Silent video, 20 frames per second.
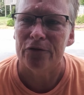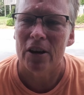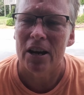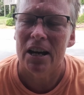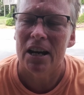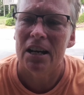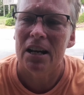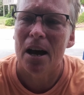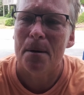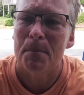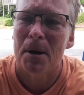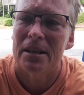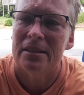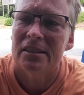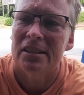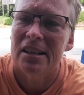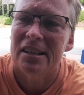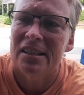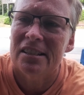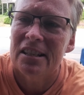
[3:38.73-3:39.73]
and I might
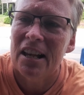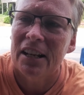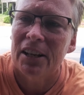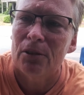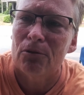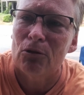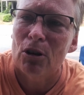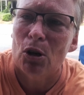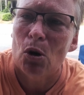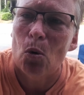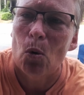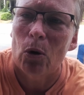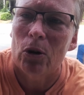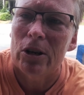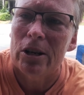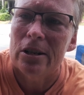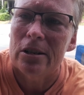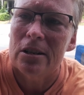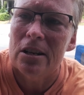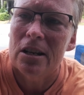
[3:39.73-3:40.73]
send a second
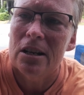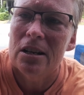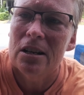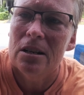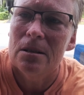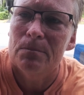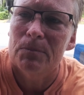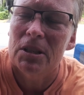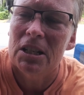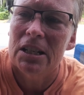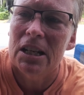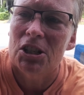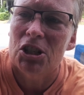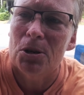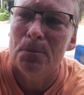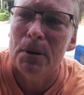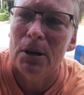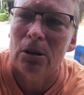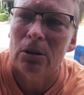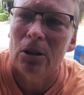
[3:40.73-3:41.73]
recording um, to get you a
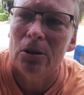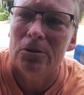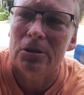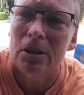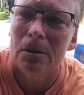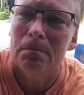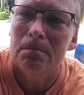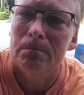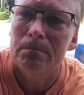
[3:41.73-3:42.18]
better close-up.